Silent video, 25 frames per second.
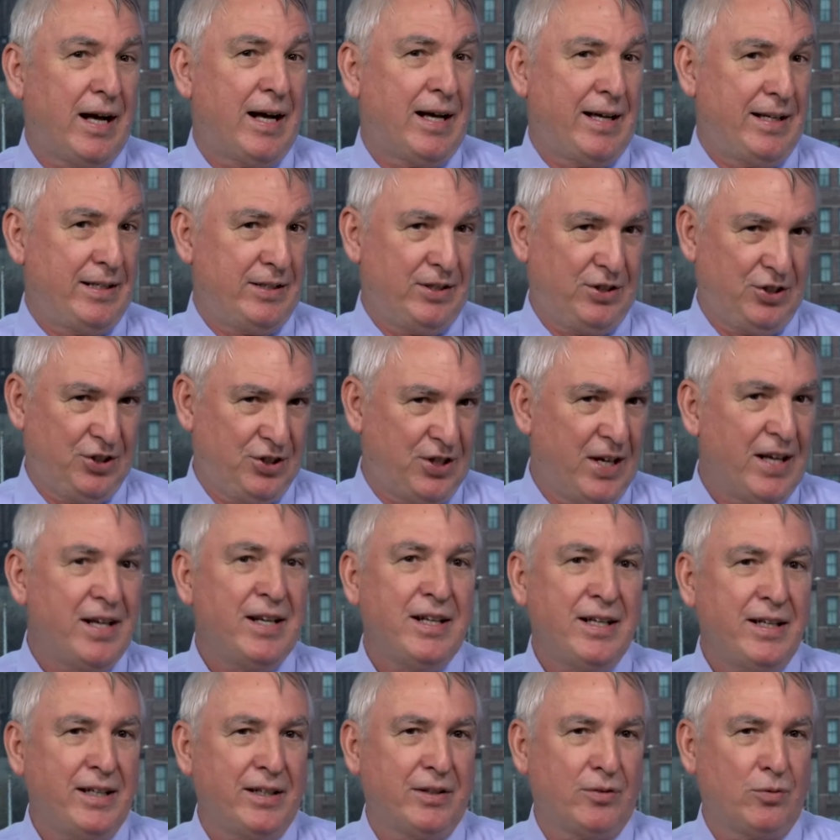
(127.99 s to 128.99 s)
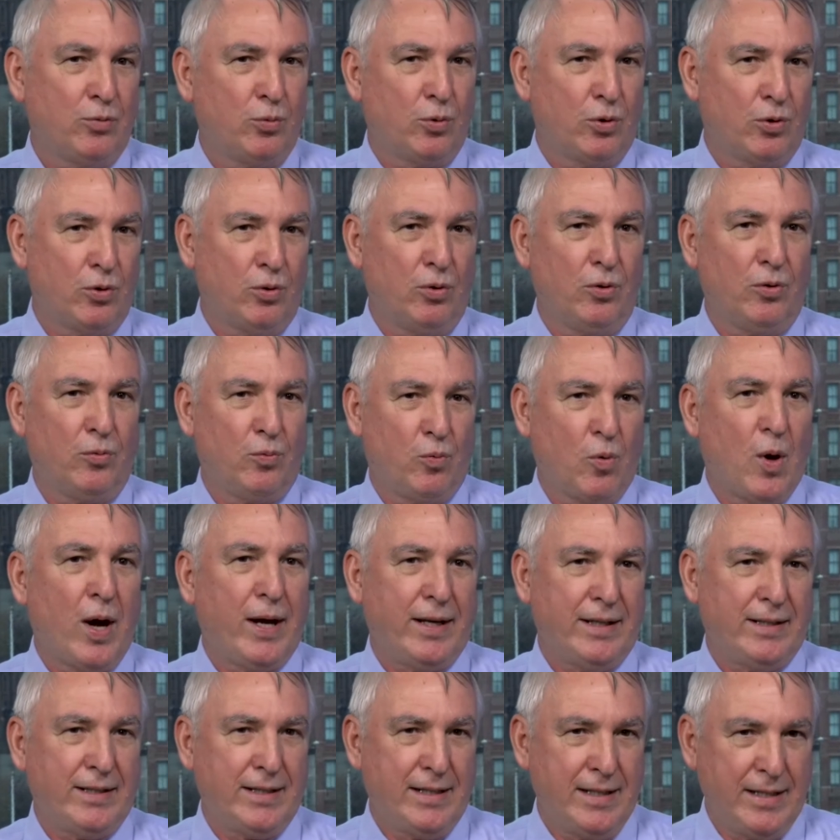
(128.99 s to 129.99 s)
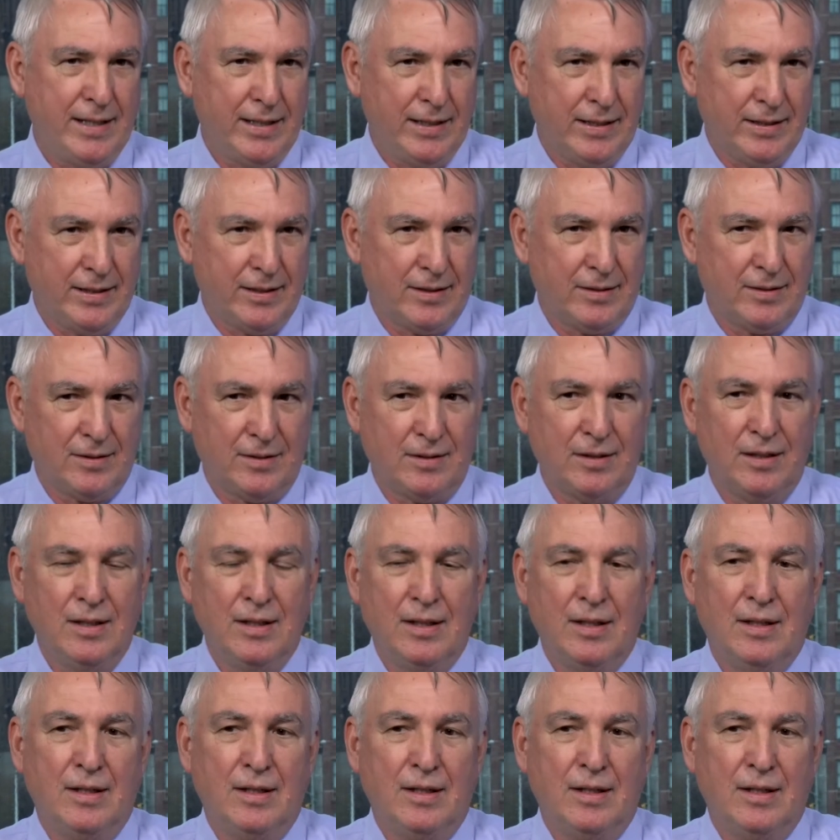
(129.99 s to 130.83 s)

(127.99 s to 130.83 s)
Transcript: a Senian world right now,